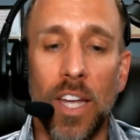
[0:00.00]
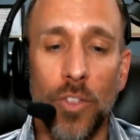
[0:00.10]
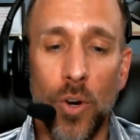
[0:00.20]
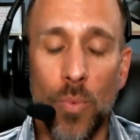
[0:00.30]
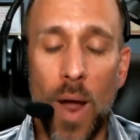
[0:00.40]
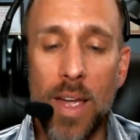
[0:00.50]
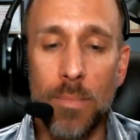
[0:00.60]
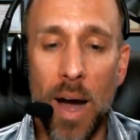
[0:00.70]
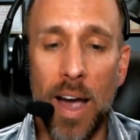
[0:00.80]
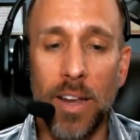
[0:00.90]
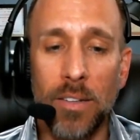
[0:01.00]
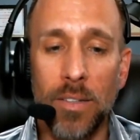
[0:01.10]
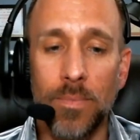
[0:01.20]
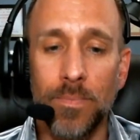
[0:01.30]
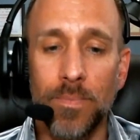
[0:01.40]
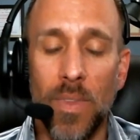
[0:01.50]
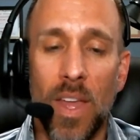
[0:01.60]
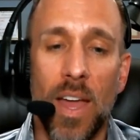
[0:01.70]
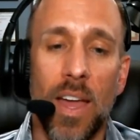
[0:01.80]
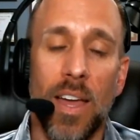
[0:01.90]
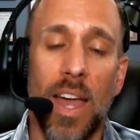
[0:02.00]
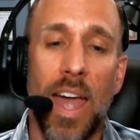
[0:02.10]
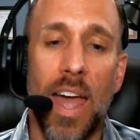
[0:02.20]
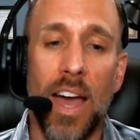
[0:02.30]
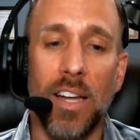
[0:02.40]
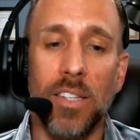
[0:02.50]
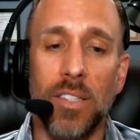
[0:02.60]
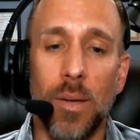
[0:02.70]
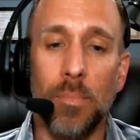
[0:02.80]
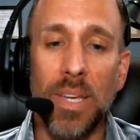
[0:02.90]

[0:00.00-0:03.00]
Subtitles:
in their right mind and